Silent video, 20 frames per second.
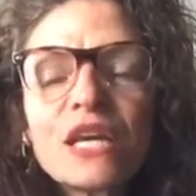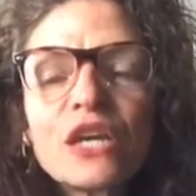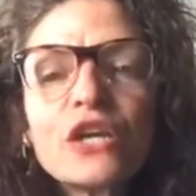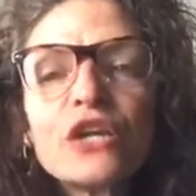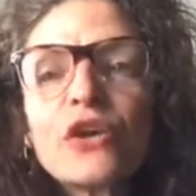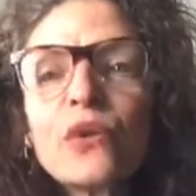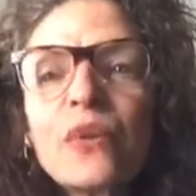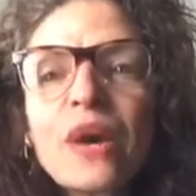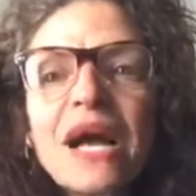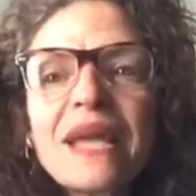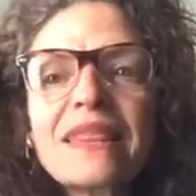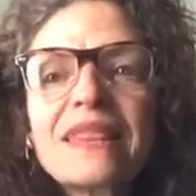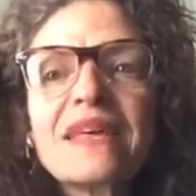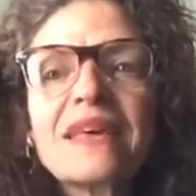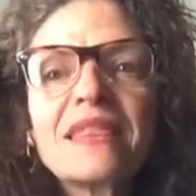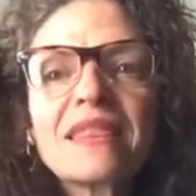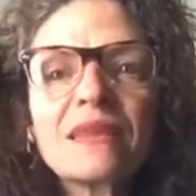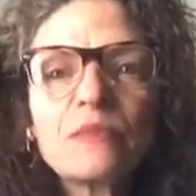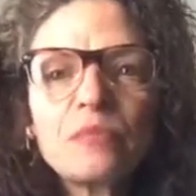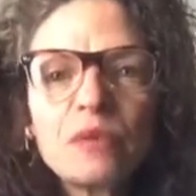you know, I
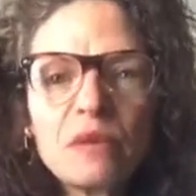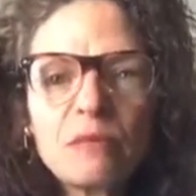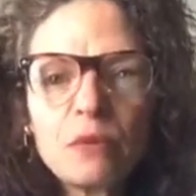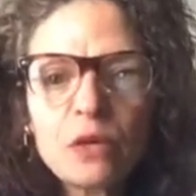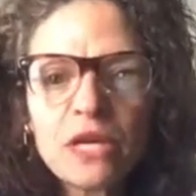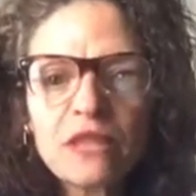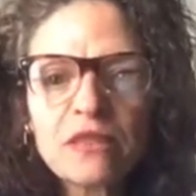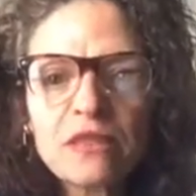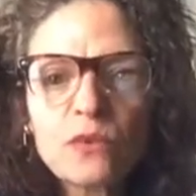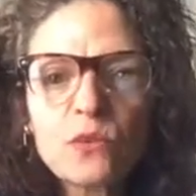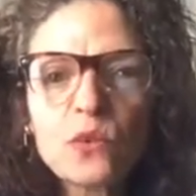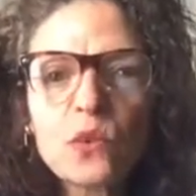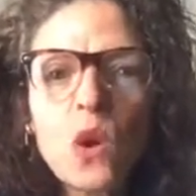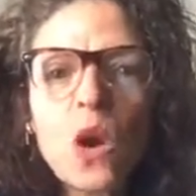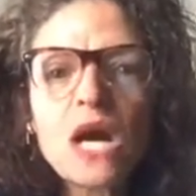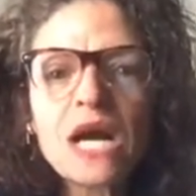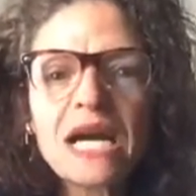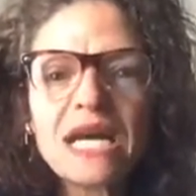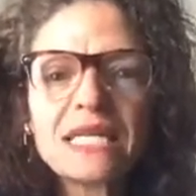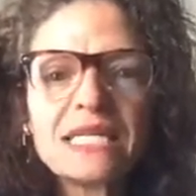think that people get the
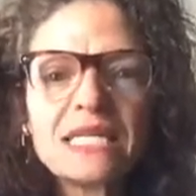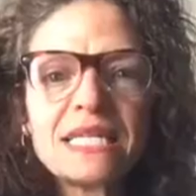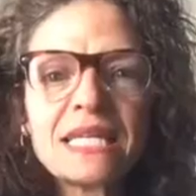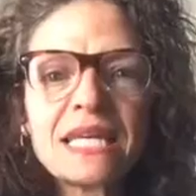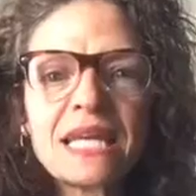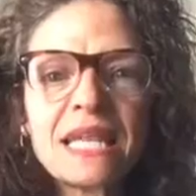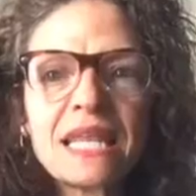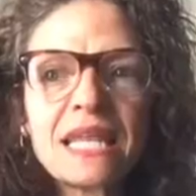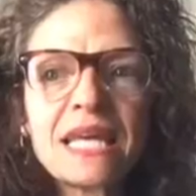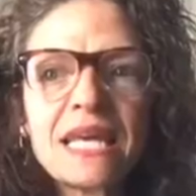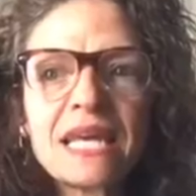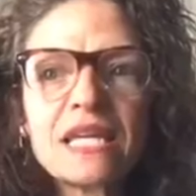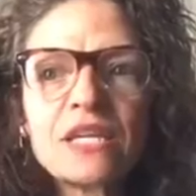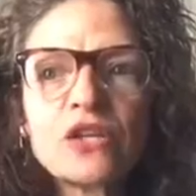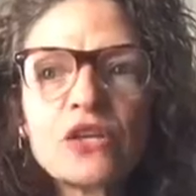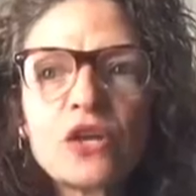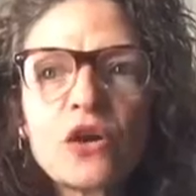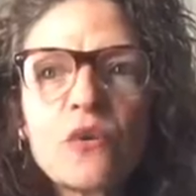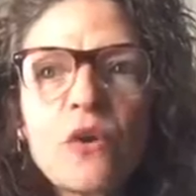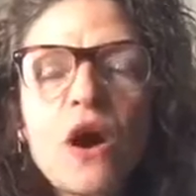wrong idea that,
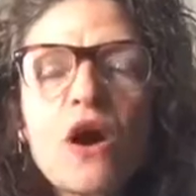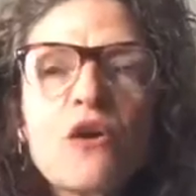you know,